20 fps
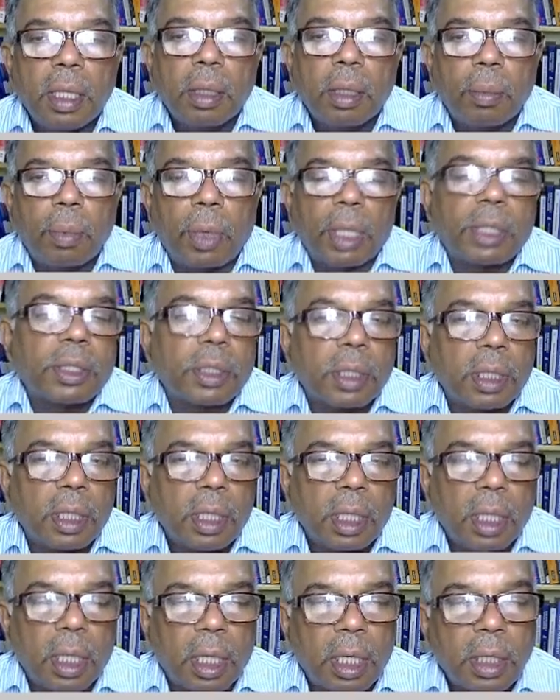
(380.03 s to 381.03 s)
plus
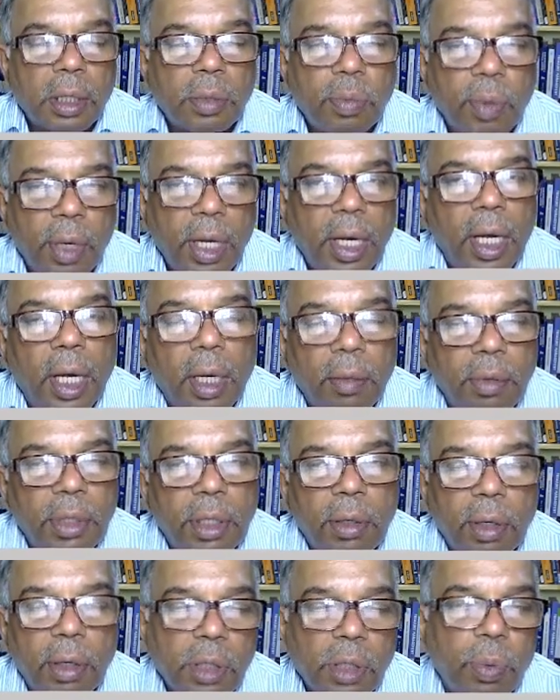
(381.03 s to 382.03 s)
risk-free rate of
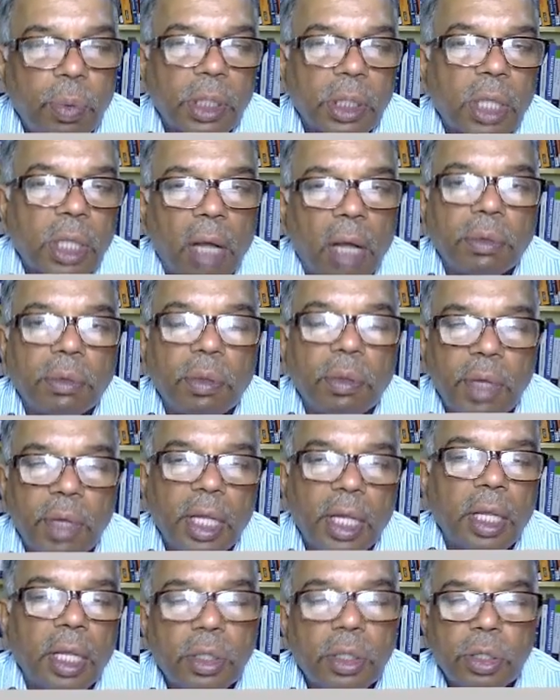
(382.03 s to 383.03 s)
interest plus half the
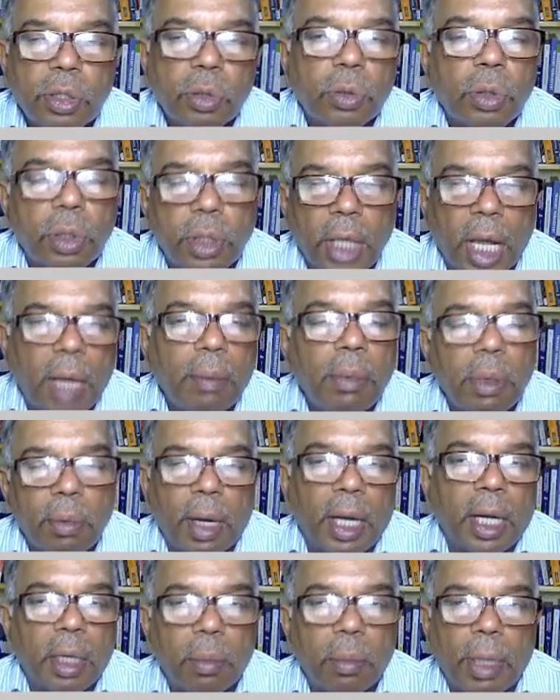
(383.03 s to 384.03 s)
variance into time
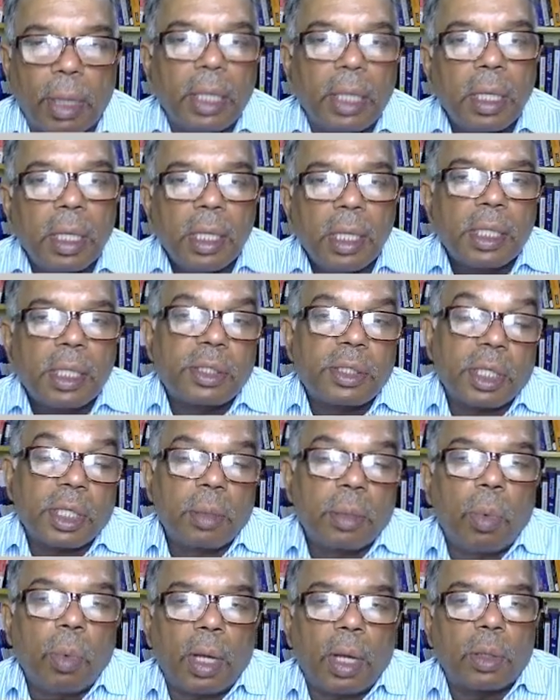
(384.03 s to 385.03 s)
divided by
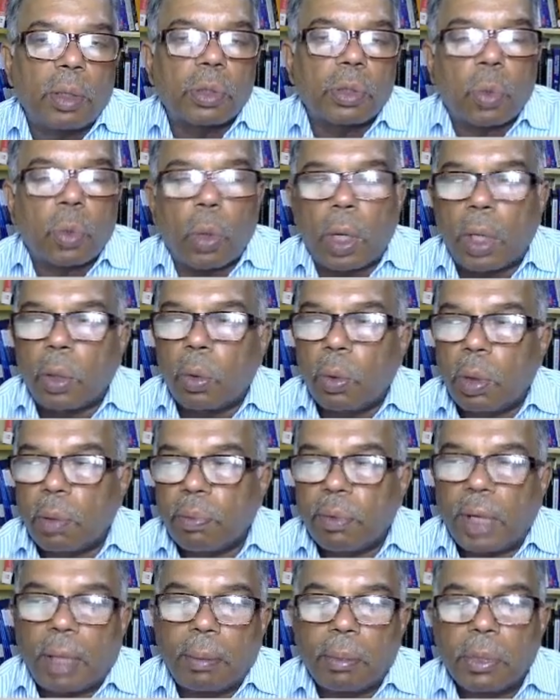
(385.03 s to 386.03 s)
sigma into square root of
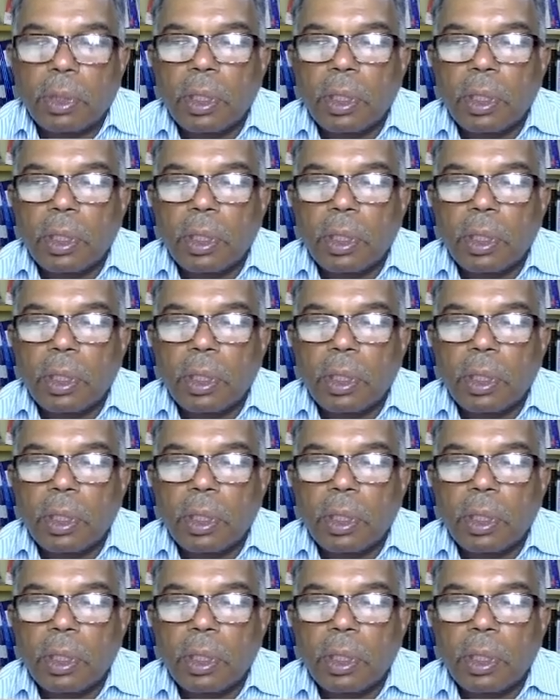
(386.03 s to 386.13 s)
time.